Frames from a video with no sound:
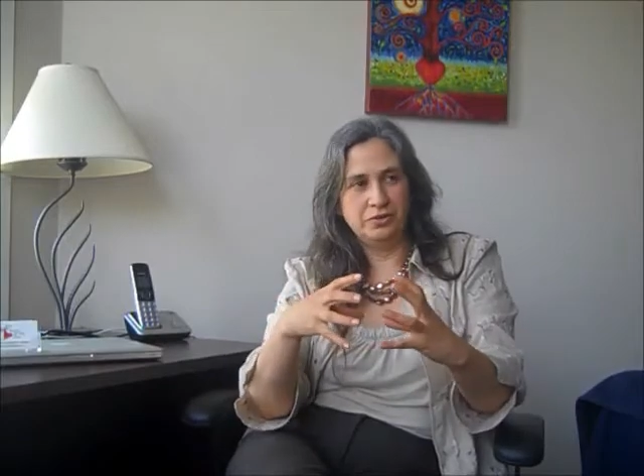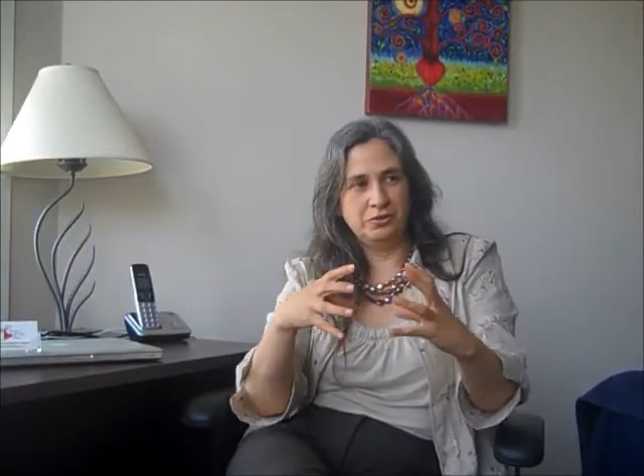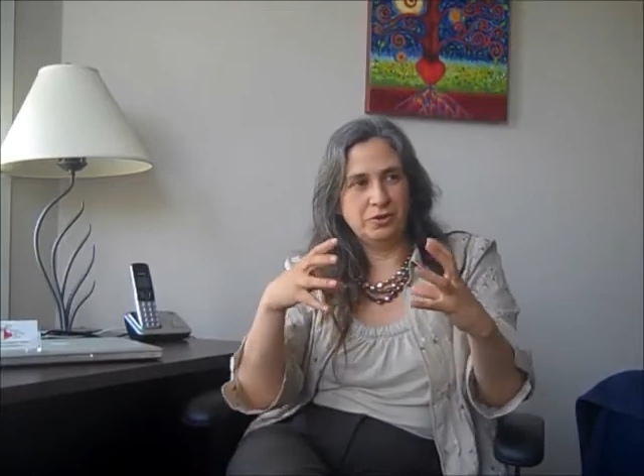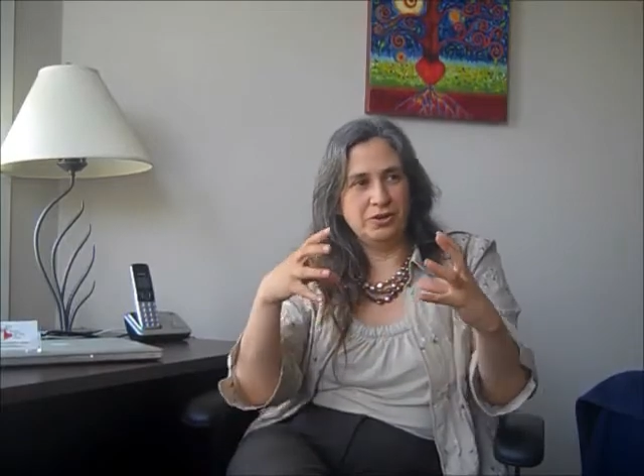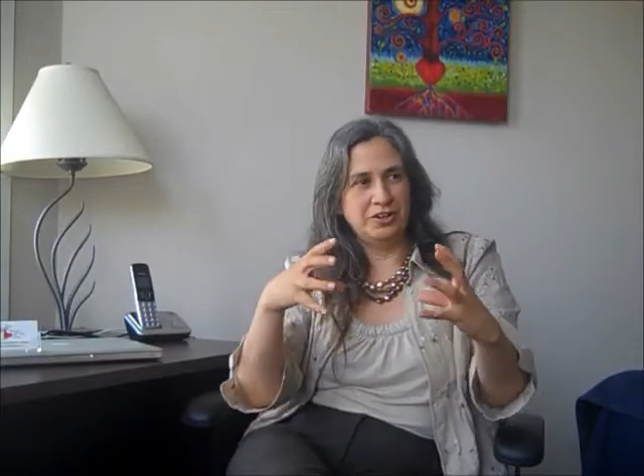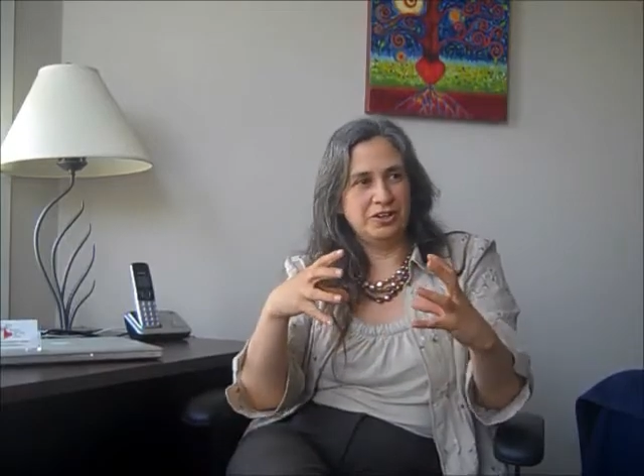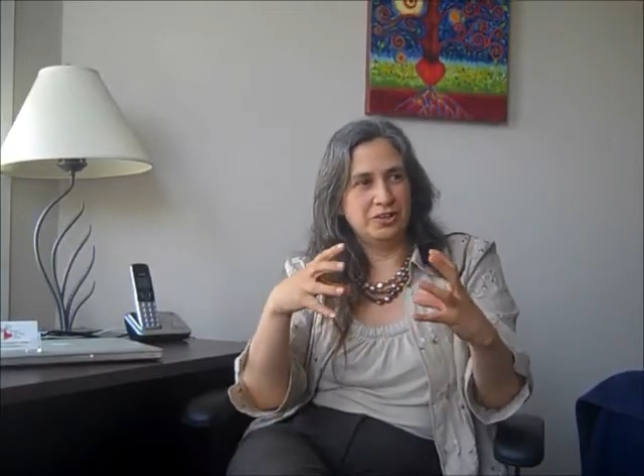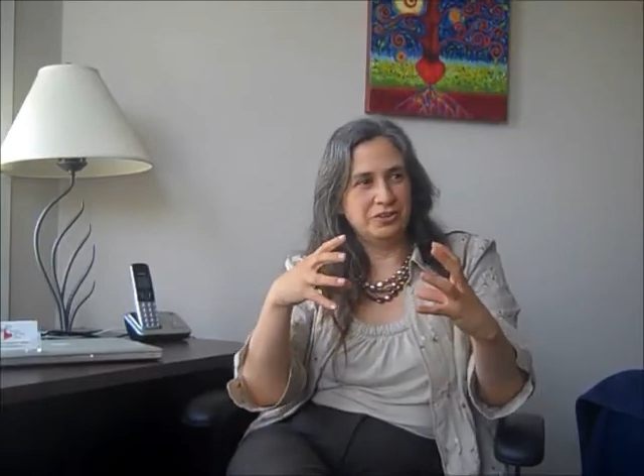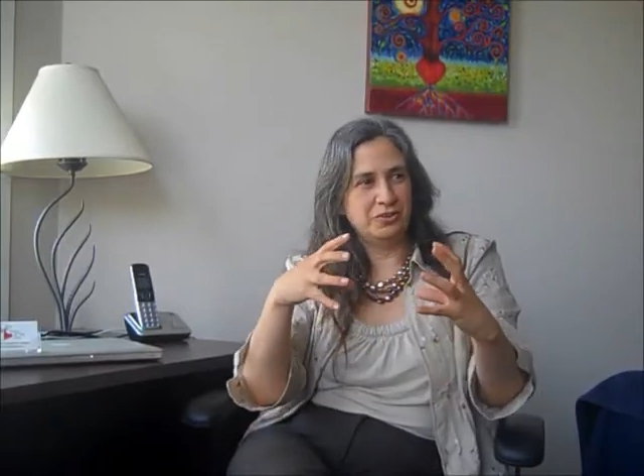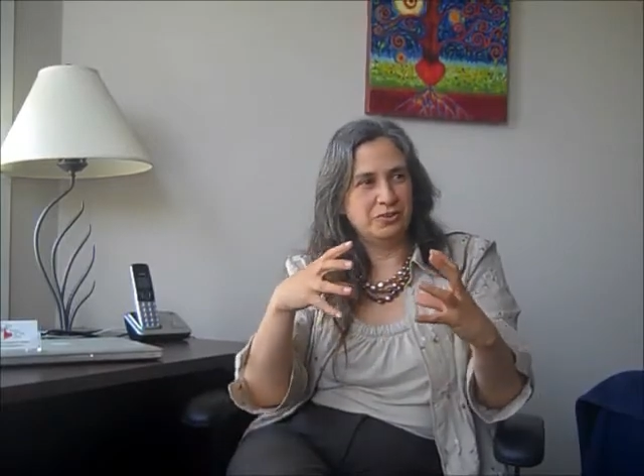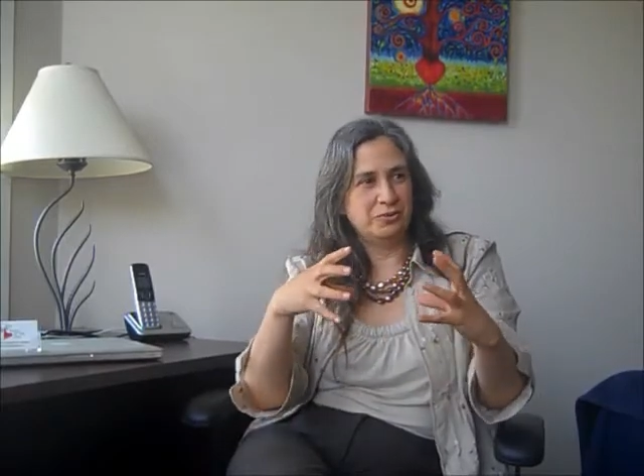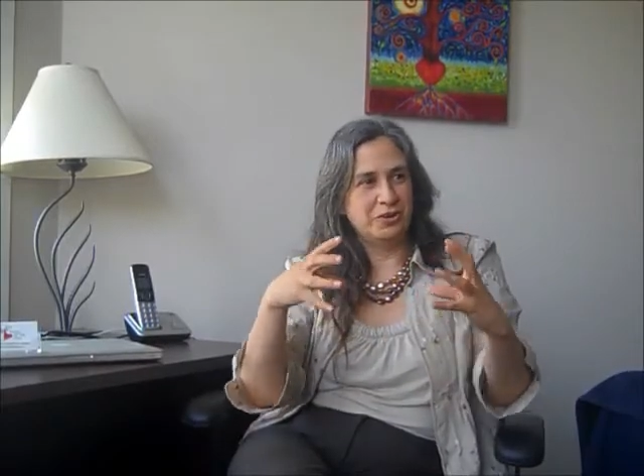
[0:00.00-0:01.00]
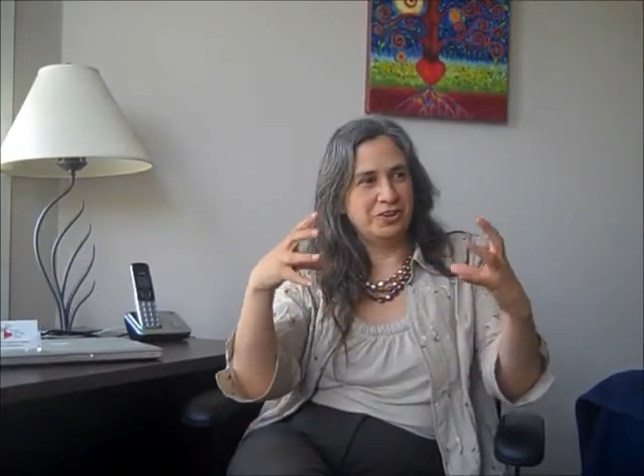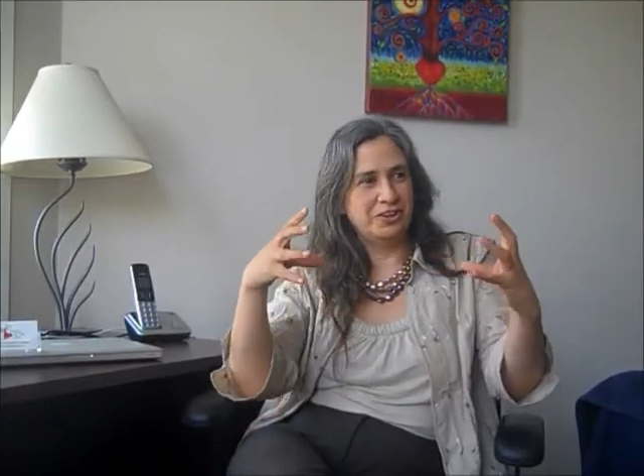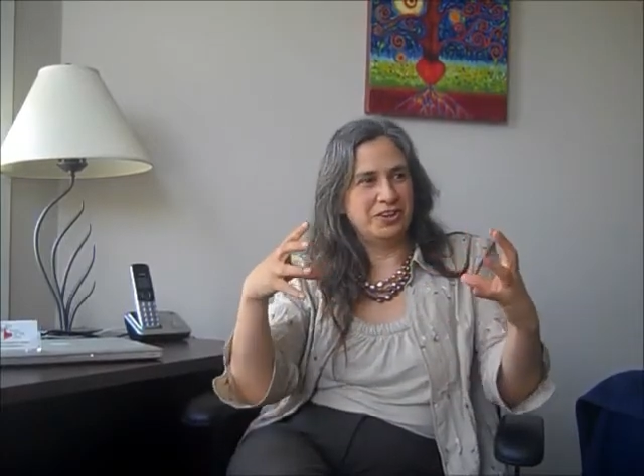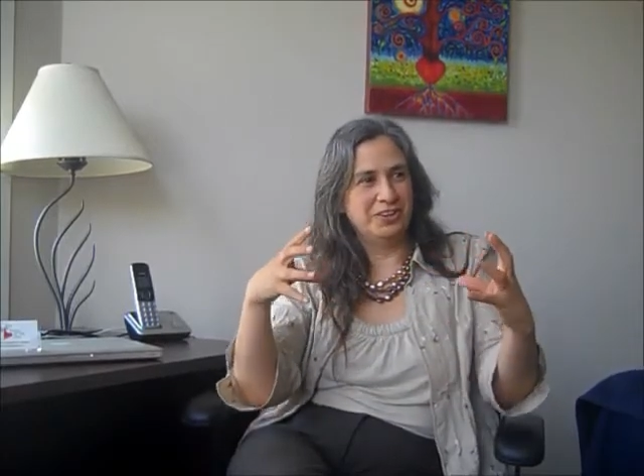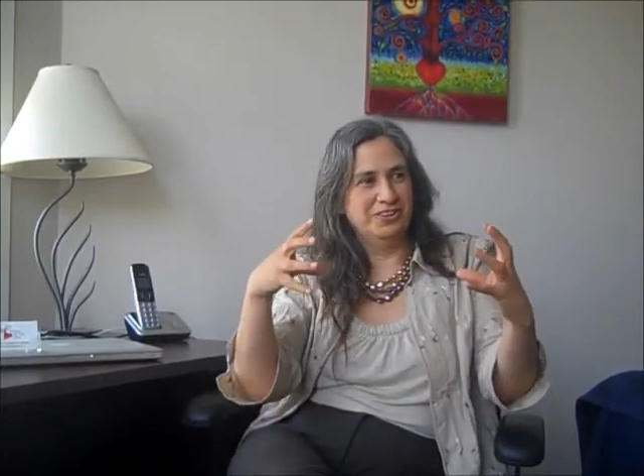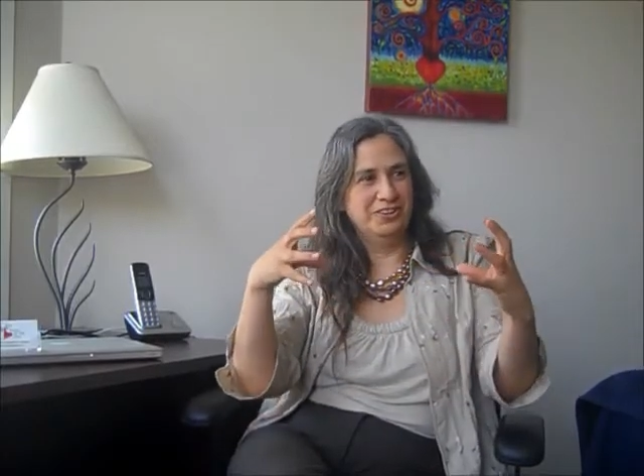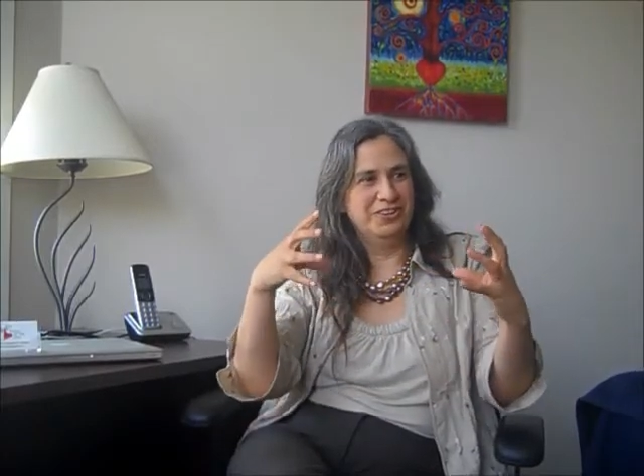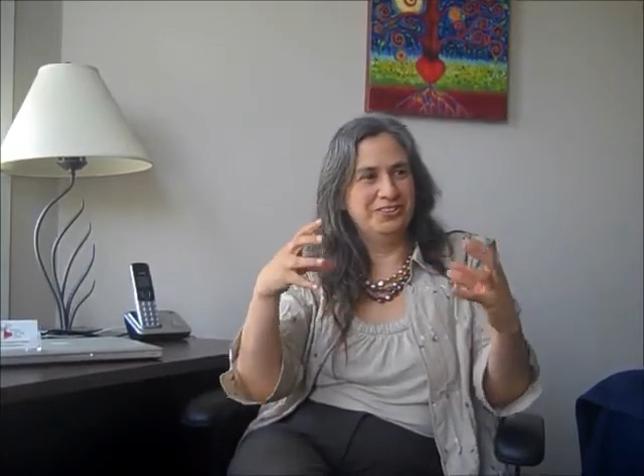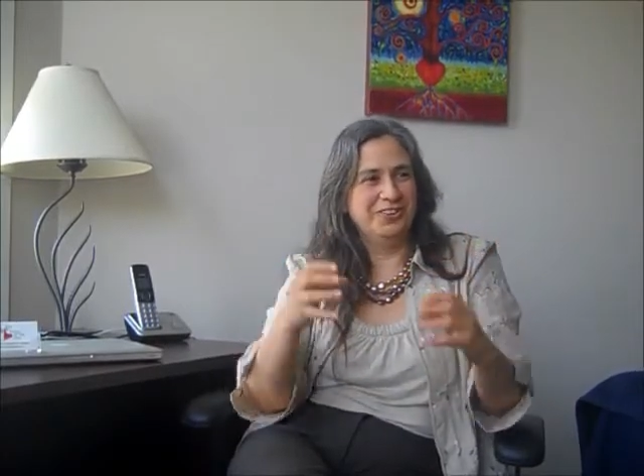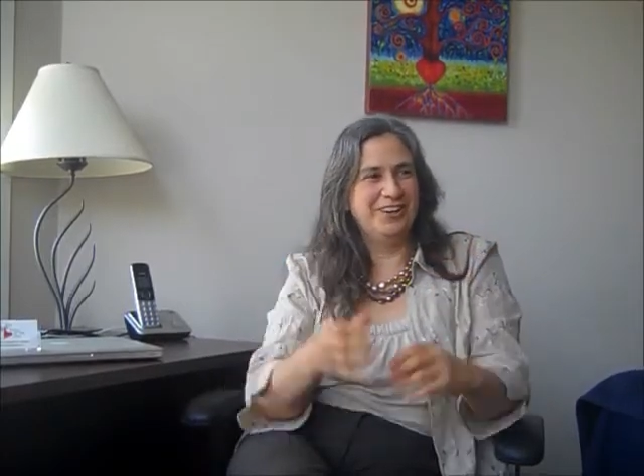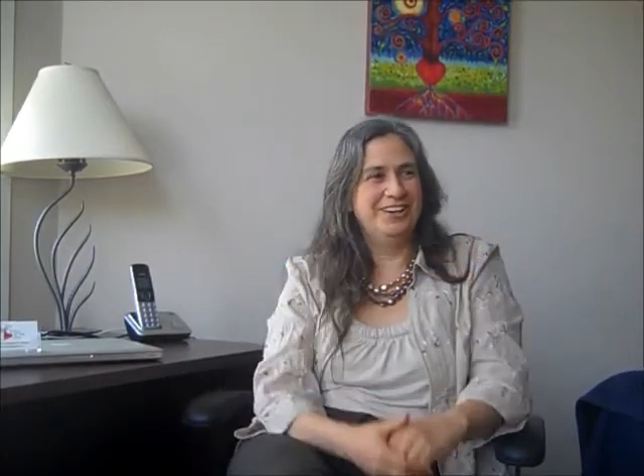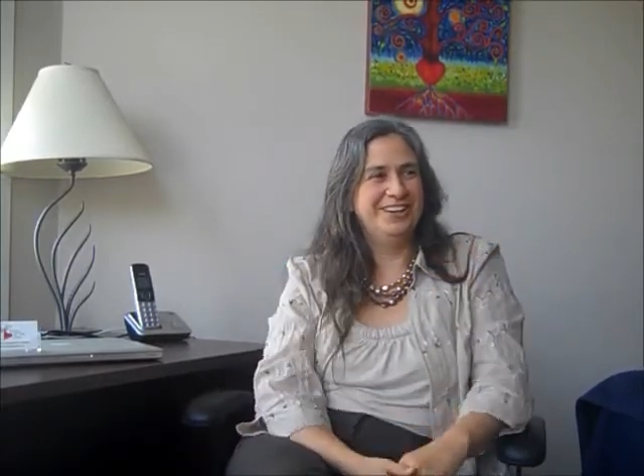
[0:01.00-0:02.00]
sweater and another little
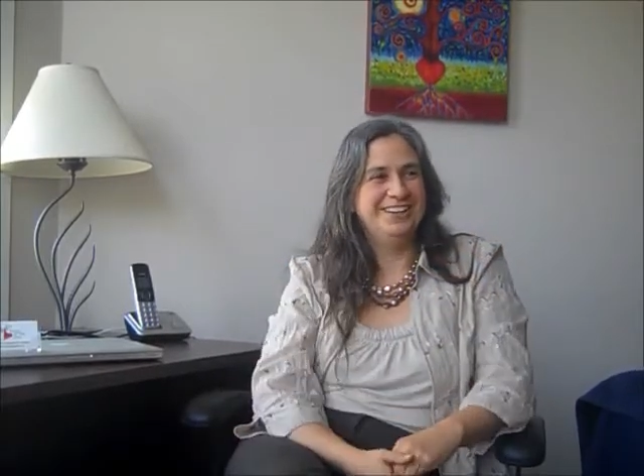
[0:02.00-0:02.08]
sweater.